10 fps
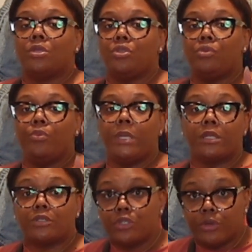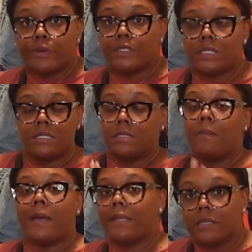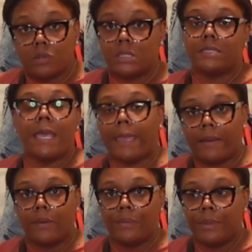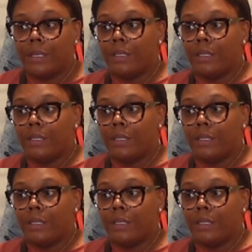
you being a tourist in somebody else's town.